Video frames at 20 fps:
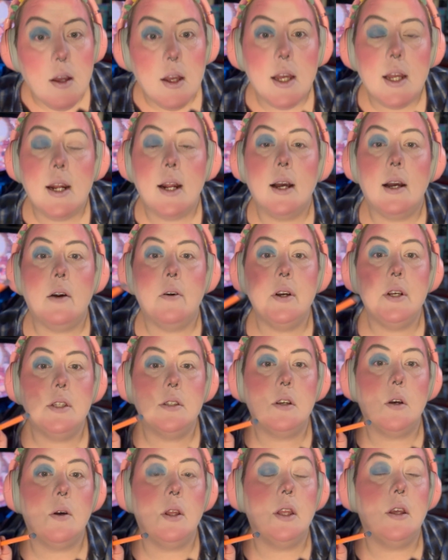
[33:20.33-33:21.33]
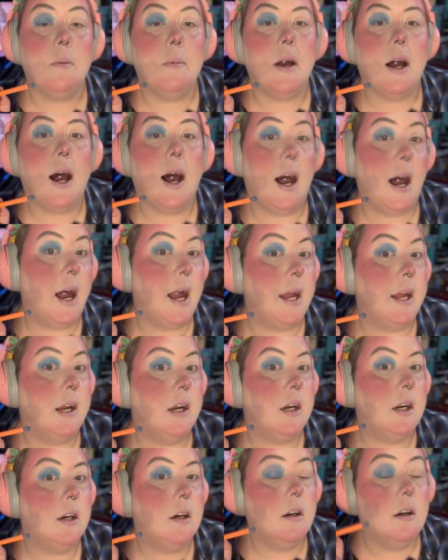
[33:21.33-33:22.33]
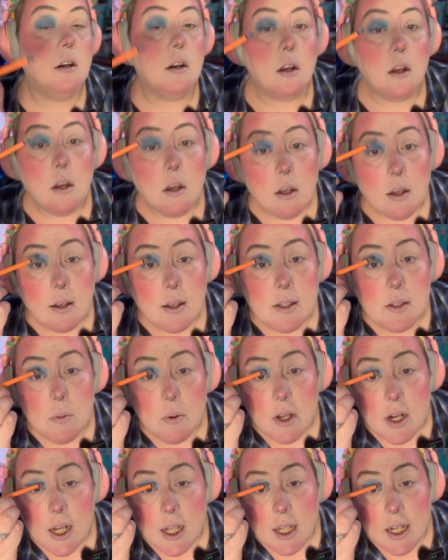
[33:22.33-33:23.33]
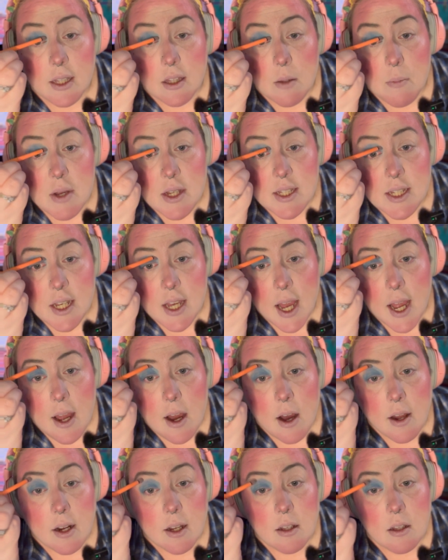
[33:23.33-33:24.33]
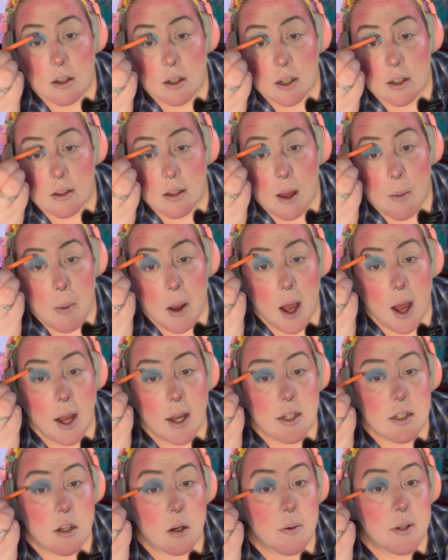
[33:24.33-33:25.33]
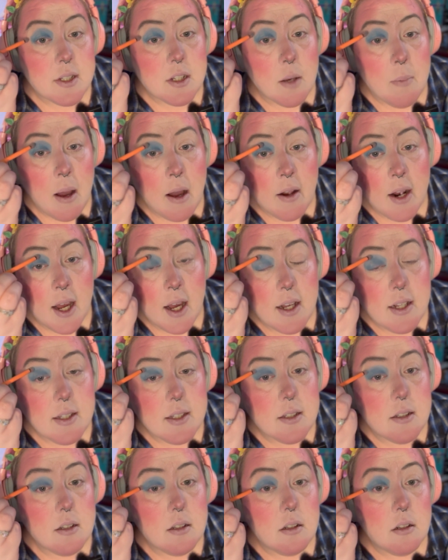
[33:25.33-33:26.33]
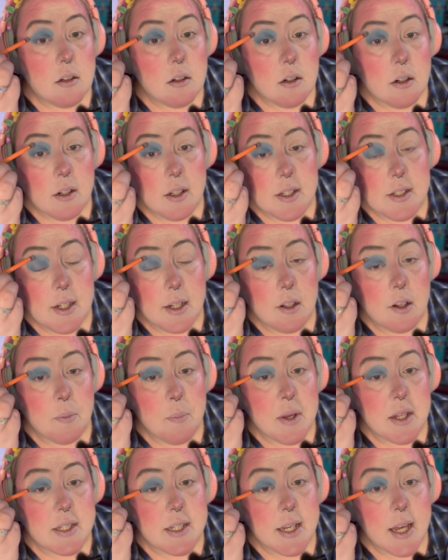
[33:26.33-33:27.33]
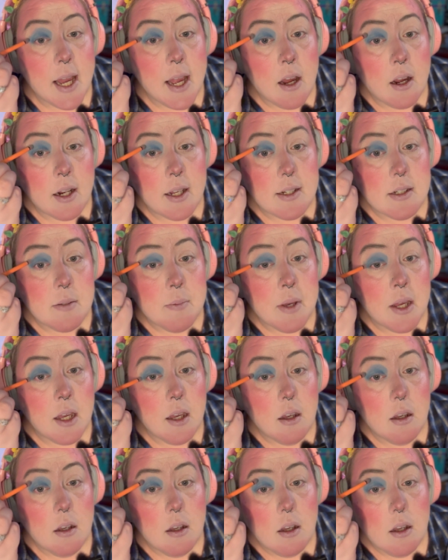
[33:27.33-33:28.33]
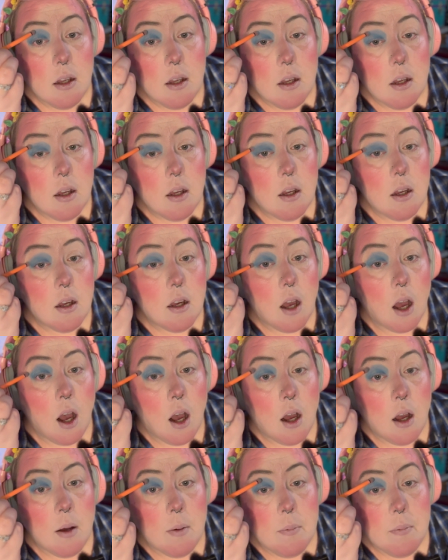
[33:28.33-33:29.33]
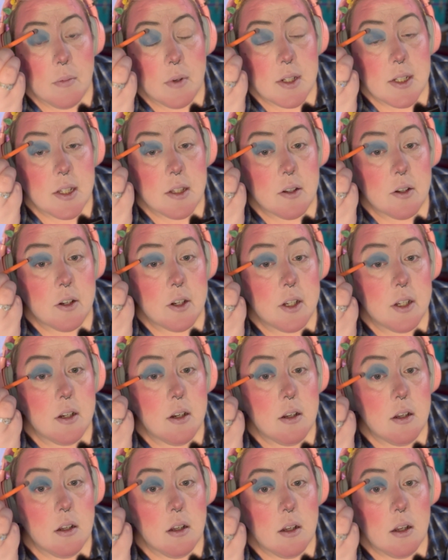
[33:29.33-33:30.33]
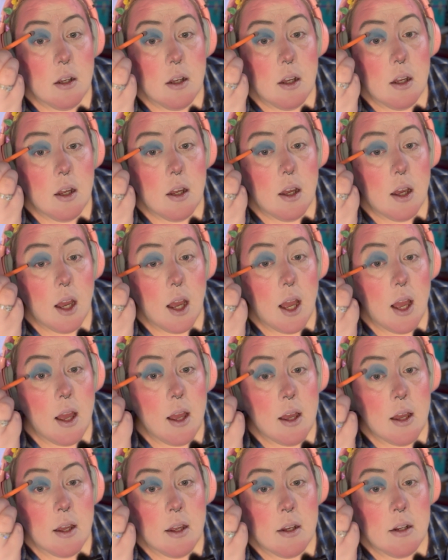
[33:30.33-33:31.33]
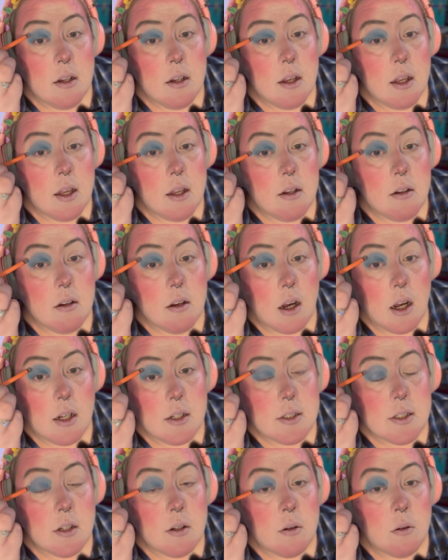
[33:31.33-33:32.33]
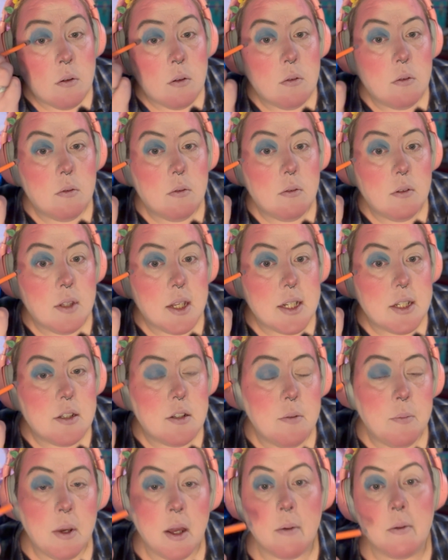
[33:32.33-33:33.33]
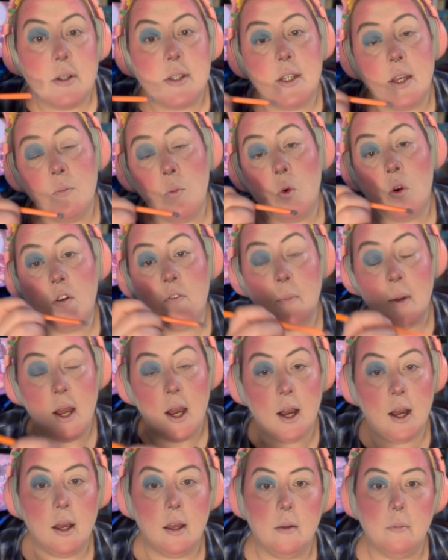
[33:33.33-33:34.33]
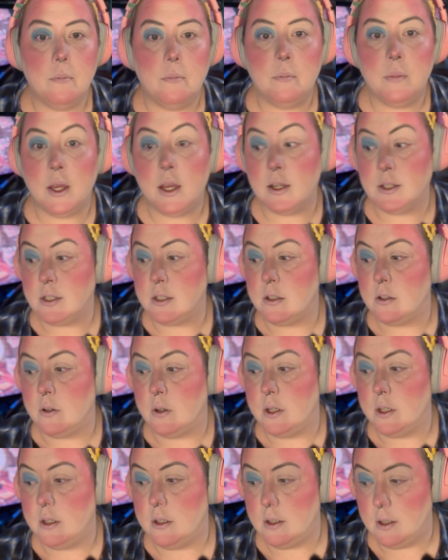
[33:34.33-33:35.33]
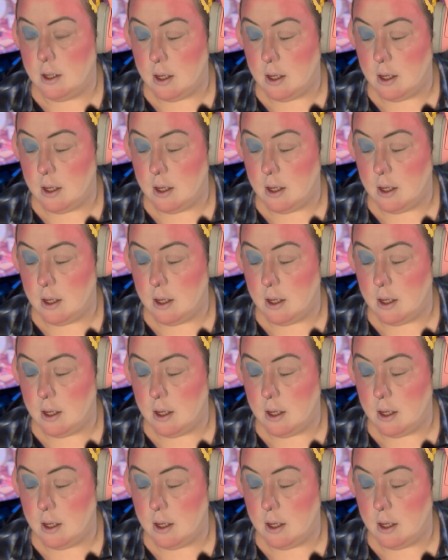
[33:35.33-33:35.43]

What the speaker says: And I always go a little bit higher because one, I like the messy, chaotic look that my eyes always come out as. At least they look messy, chaotic to me because of the hood. And it also lets you be able to see more of my eye because of the hood.